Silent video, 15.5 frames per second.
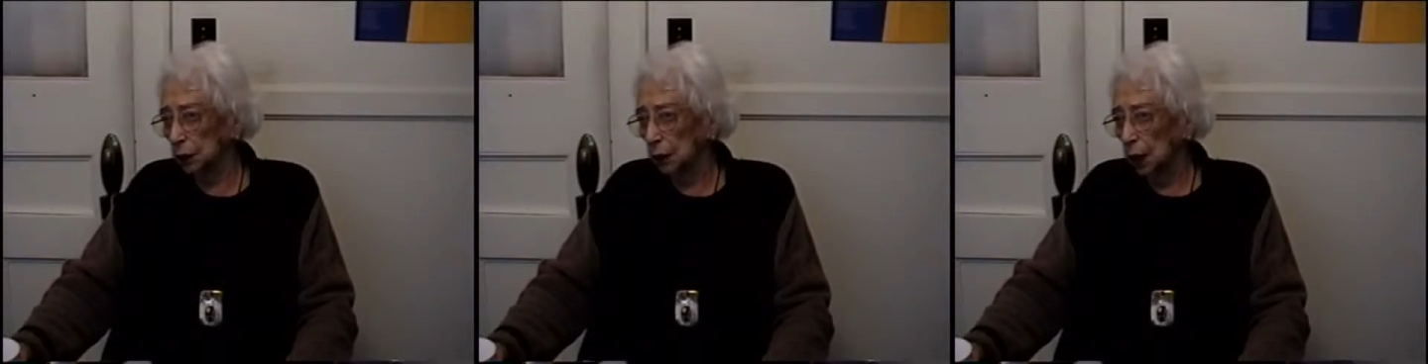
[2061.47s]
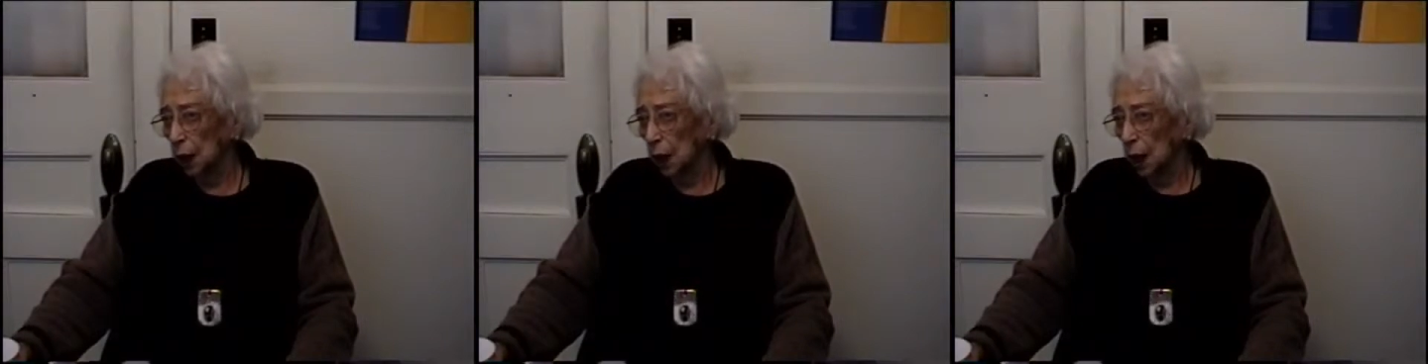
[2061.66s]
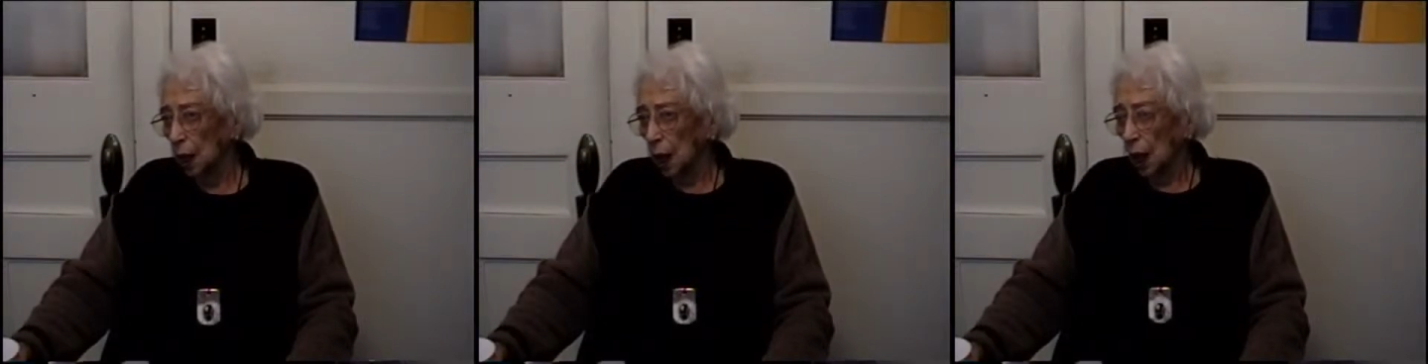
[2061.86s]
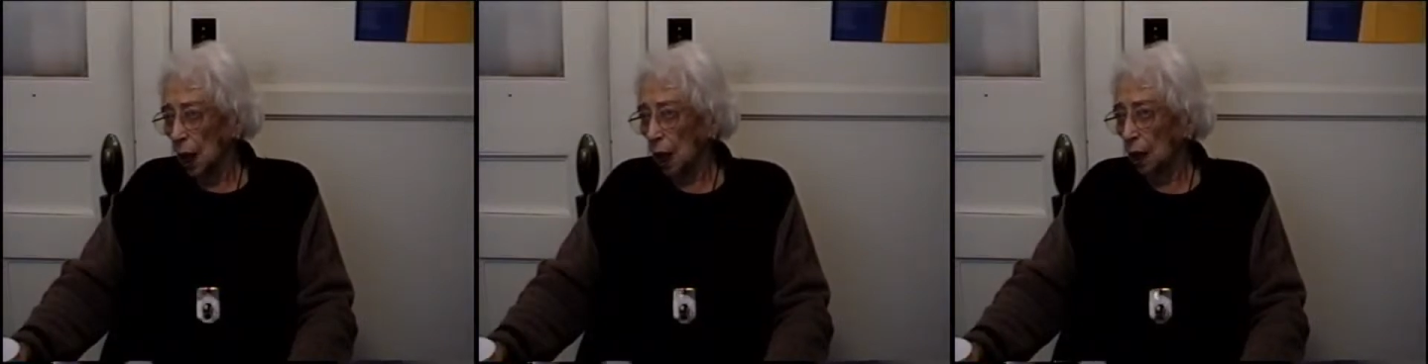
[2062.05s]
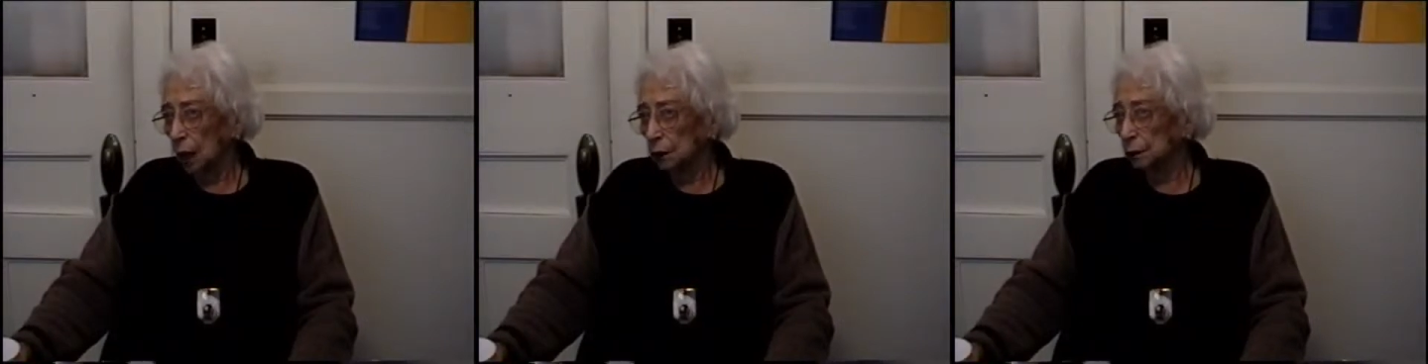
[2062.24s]
Mm -hmm.
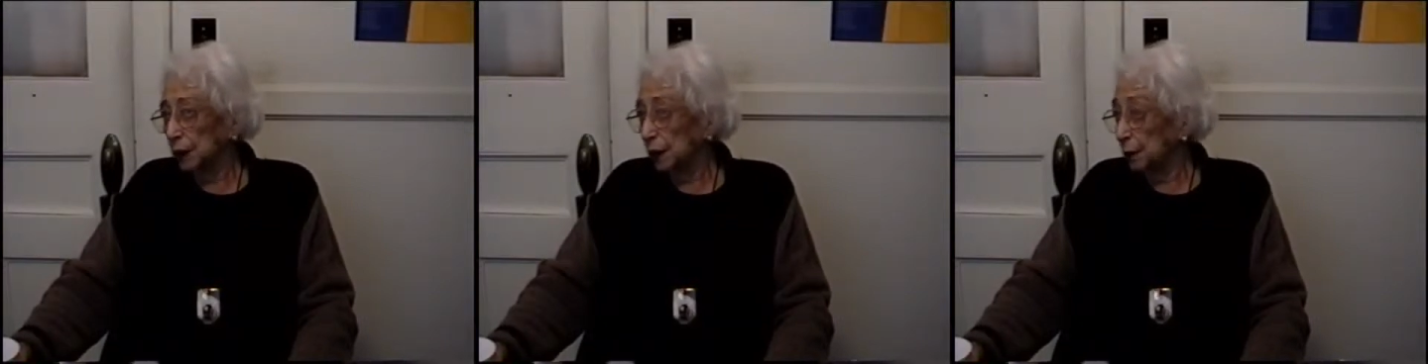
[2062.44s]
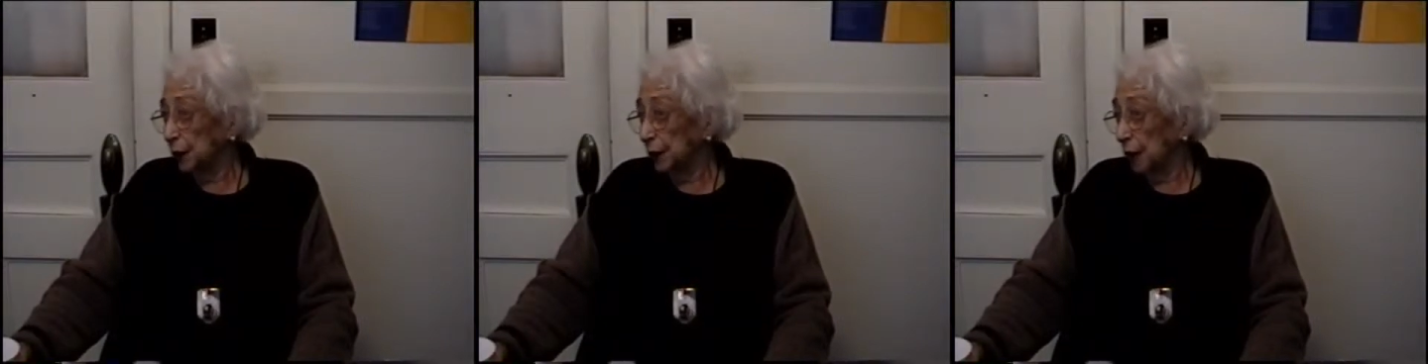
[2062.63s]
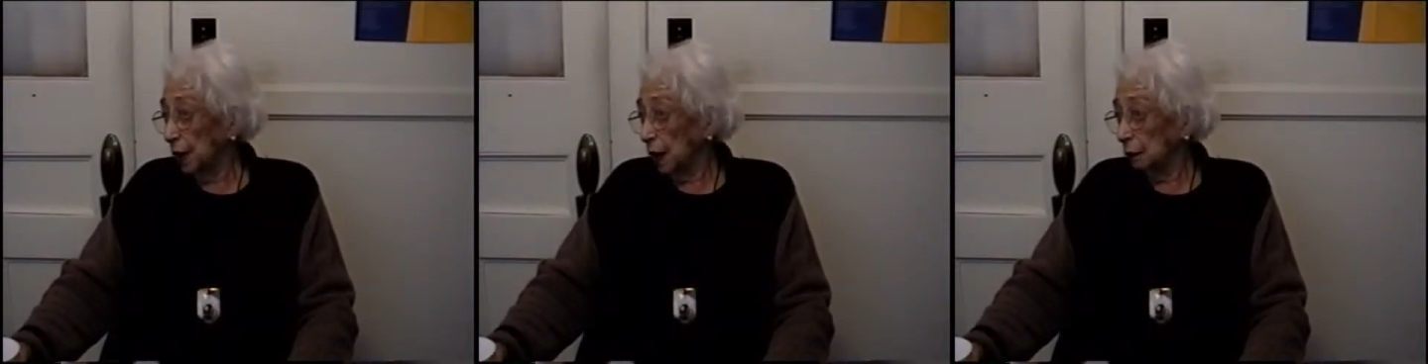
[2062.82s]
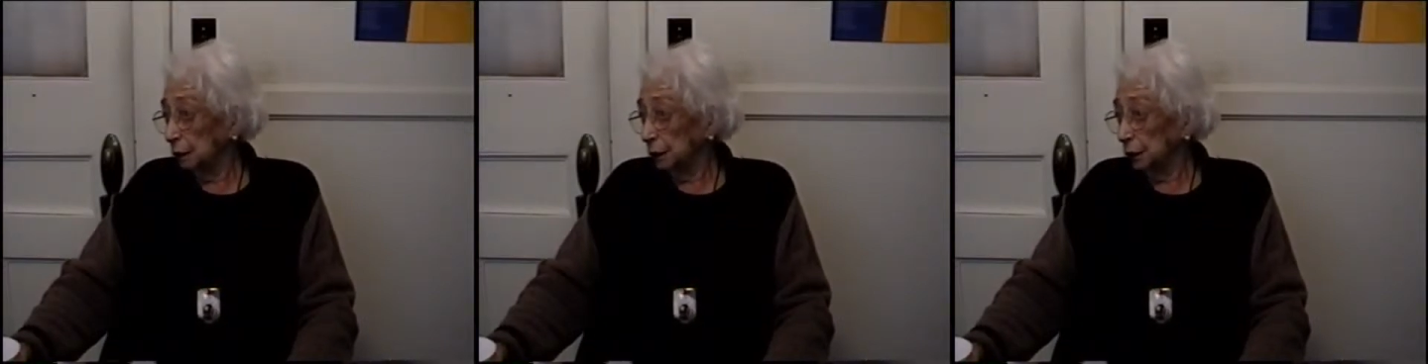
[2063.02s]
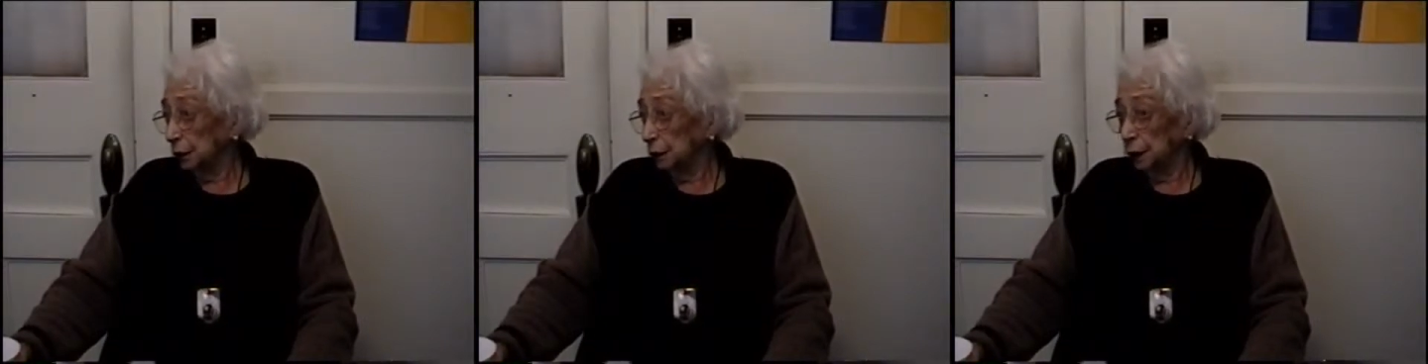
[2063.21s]
uh, maybe I
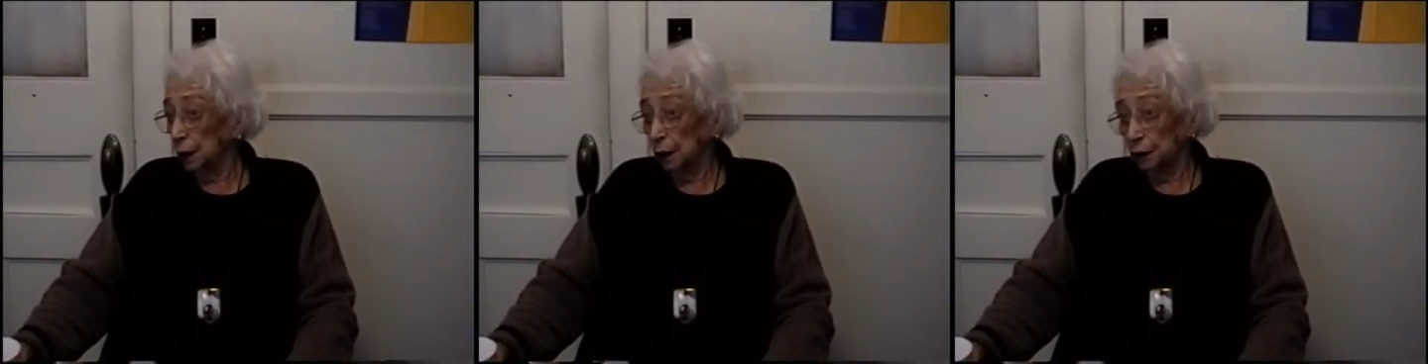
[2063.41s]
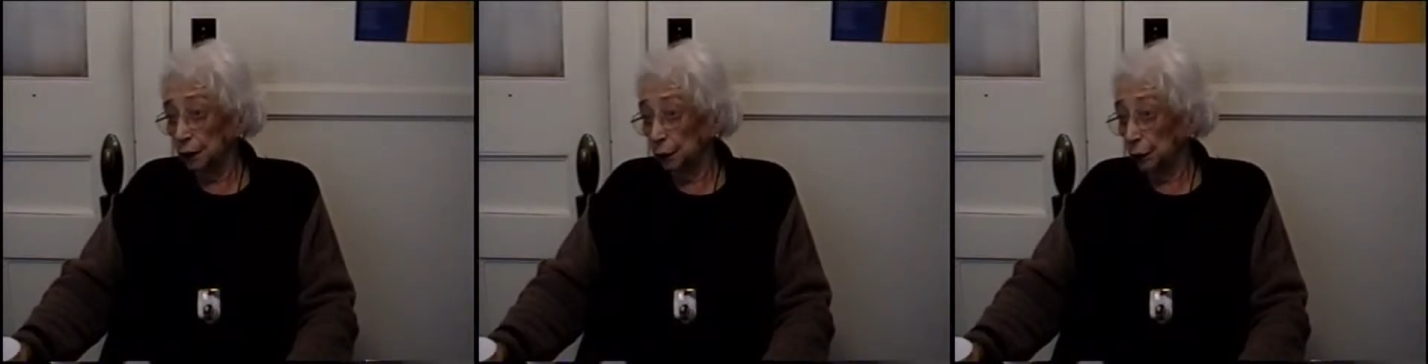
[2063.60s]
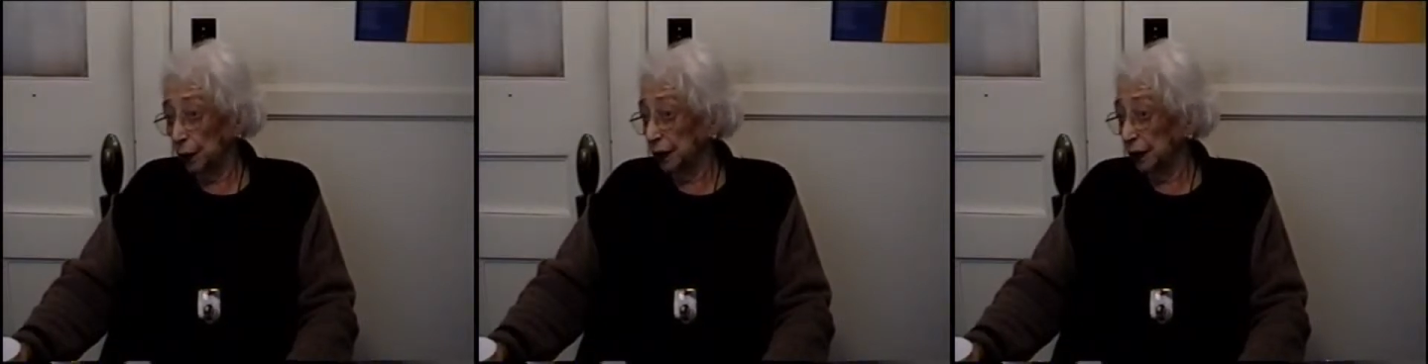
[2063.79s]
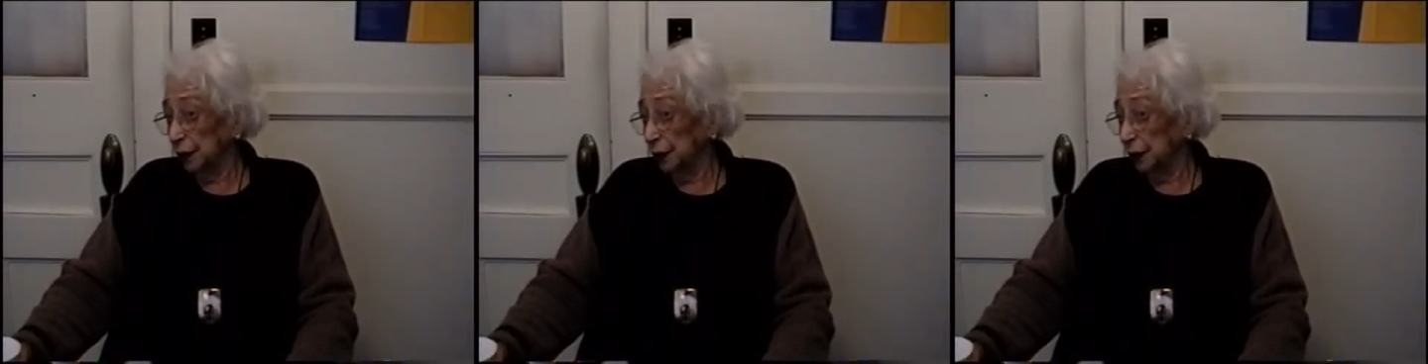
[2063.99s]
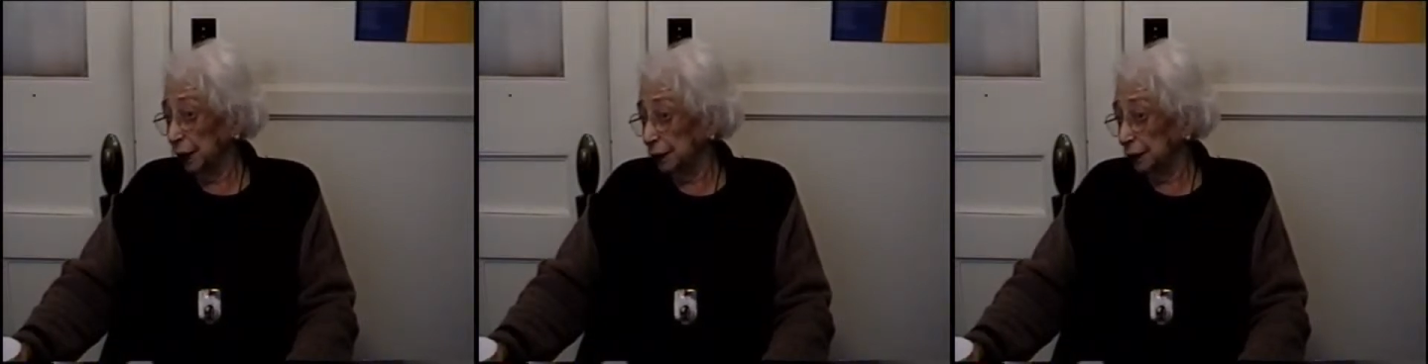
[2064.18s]
was too dumb to
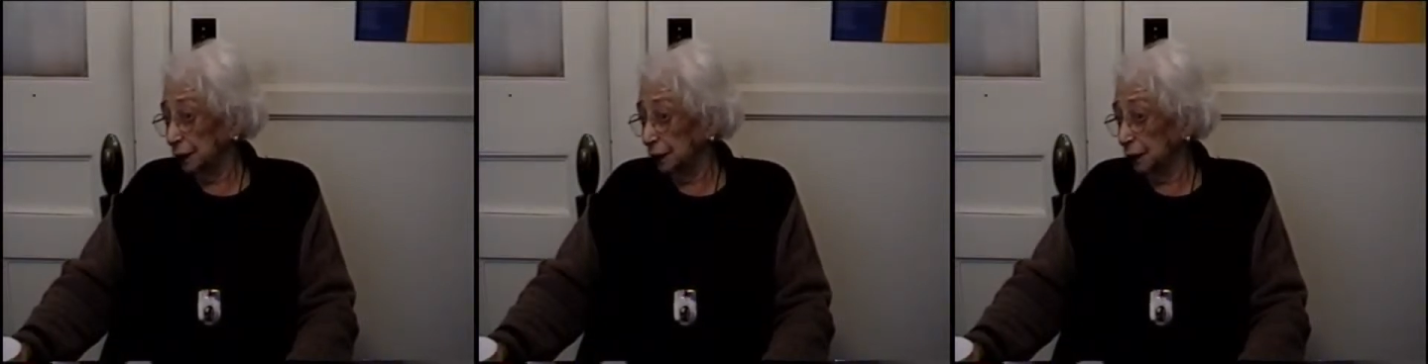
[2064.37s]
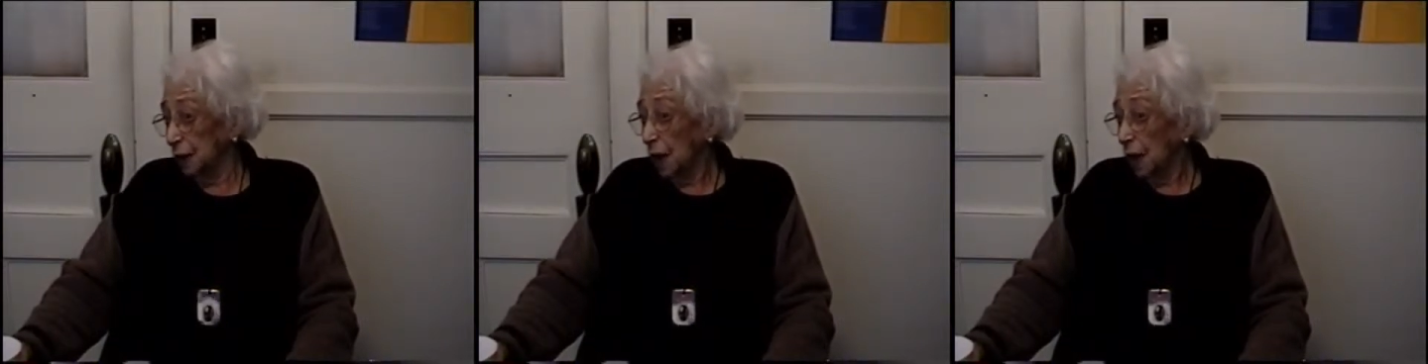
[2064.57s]
recognize it,